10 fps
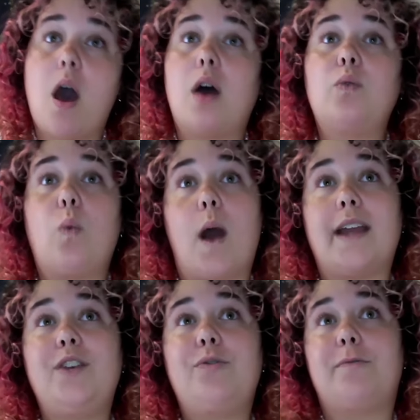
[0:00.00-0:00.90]
on why
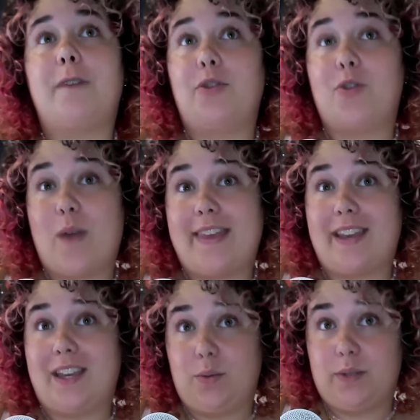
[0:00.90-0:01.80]
you felt the way
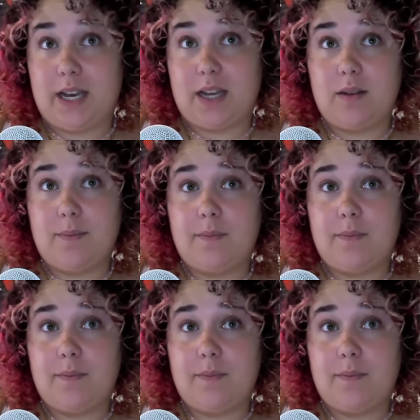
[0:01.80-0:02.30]
that you did.